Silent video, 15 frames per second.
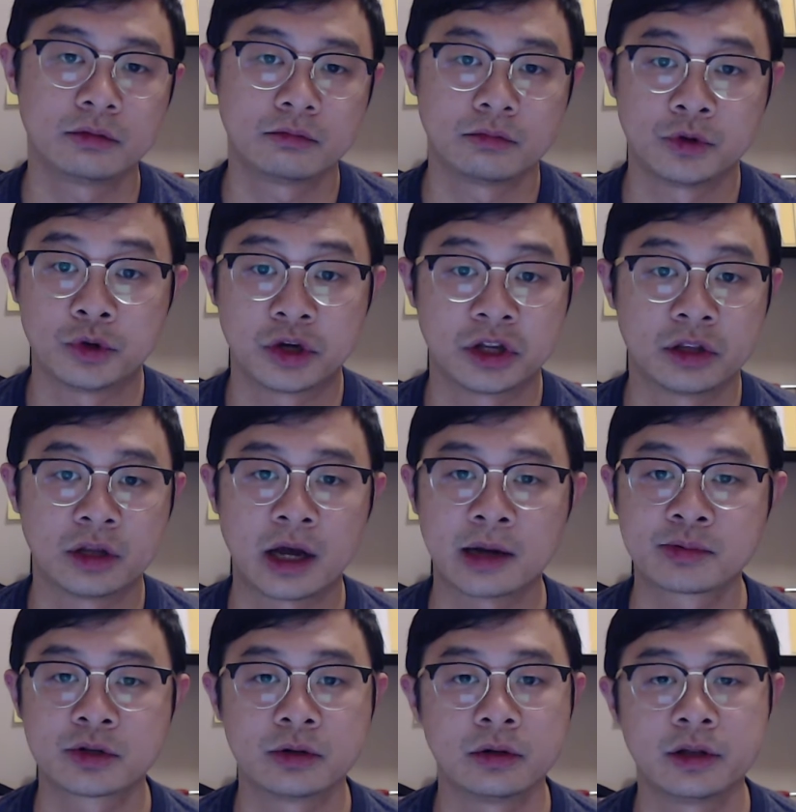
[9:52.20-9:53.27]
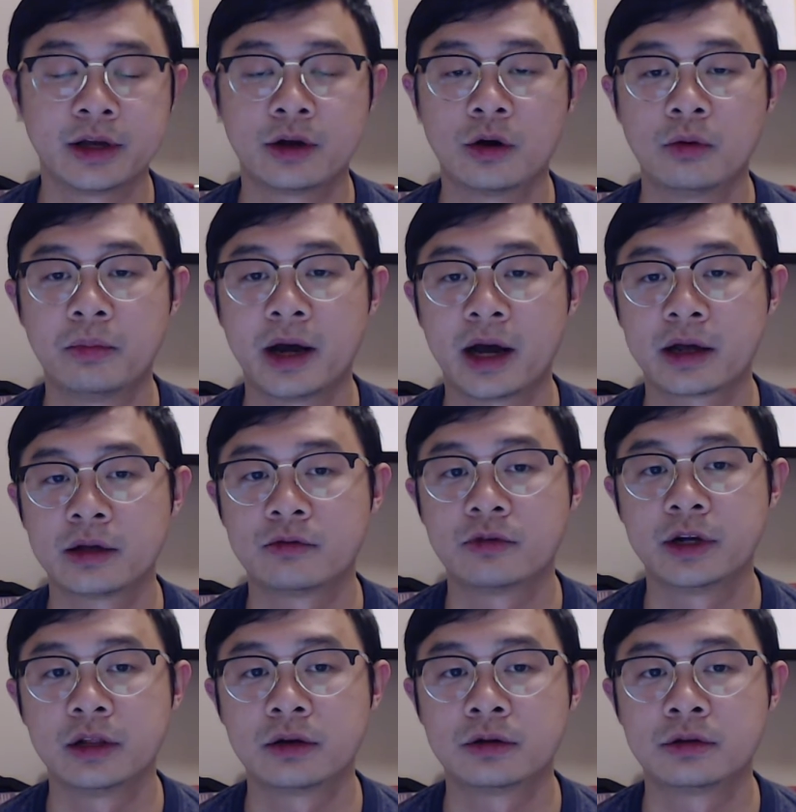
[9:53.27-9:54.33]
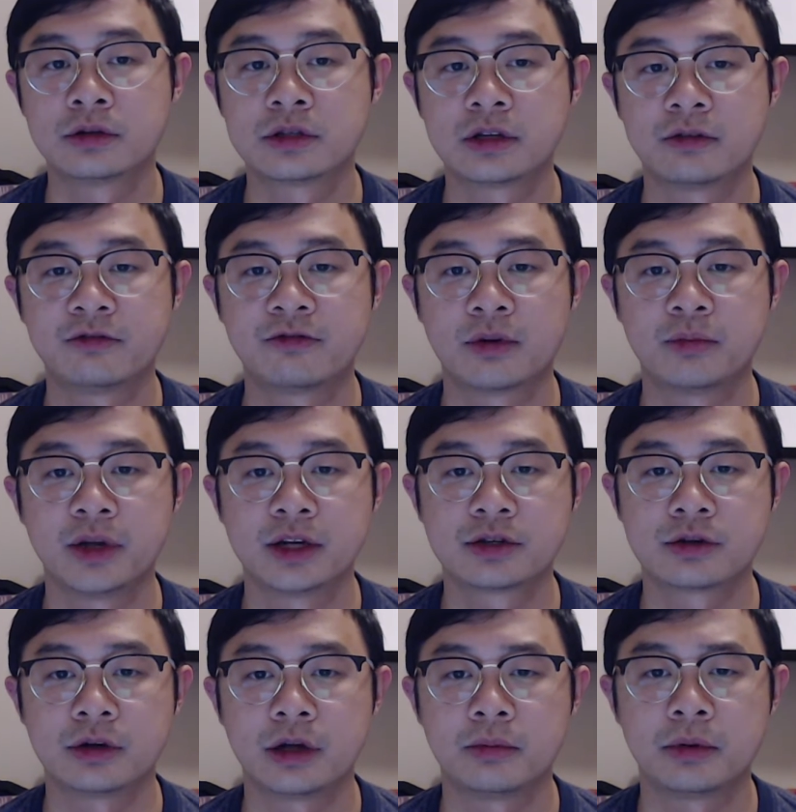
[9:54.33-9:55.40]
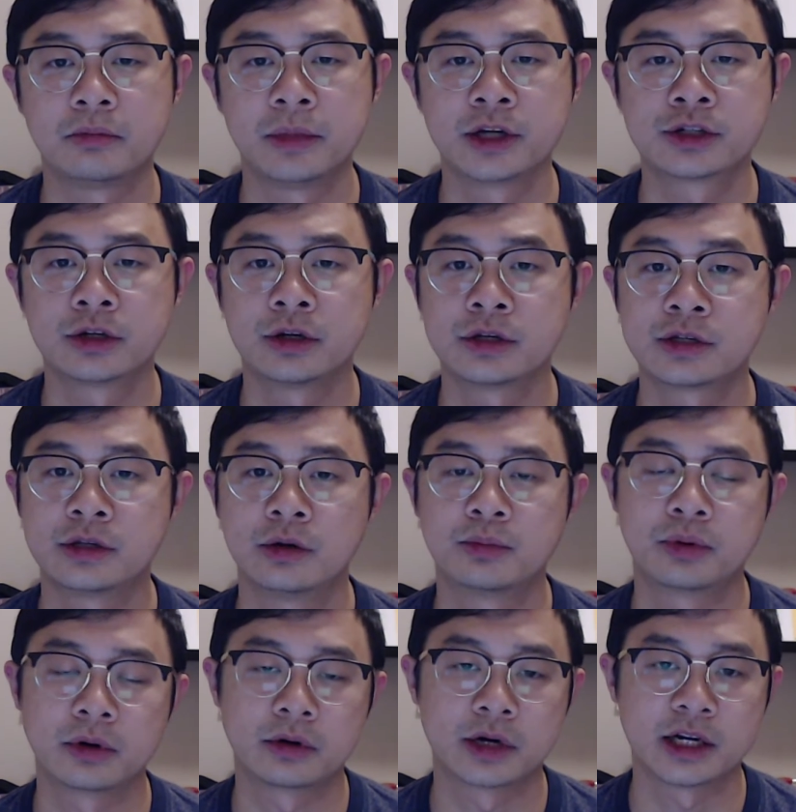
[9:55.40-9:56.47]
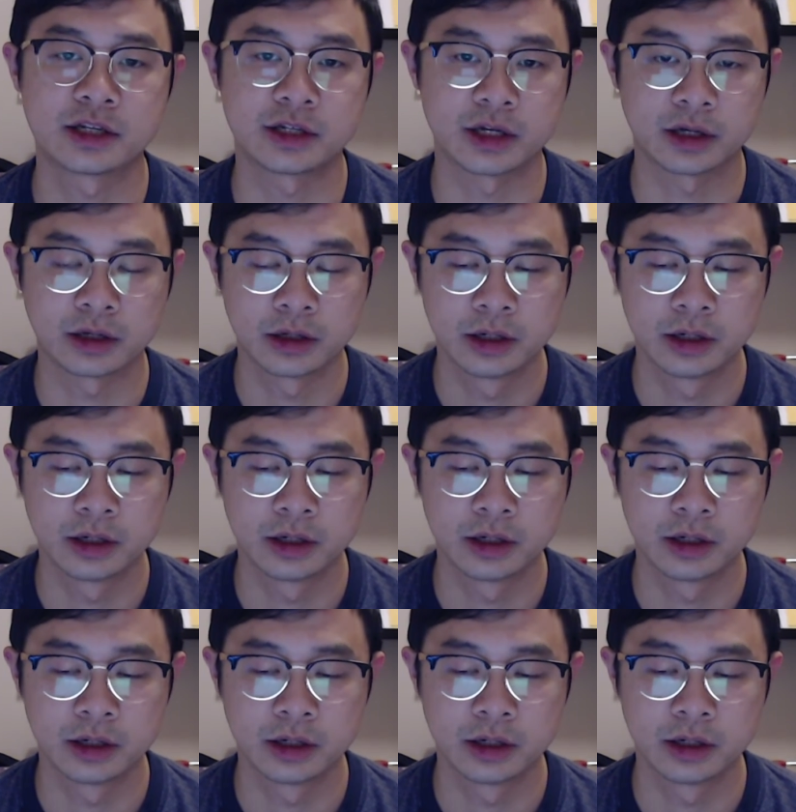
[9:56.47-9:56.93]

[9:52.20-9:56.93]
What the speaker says: you can absolutely go back and relearn the stuff from yesterday, but make sure you're still progressing.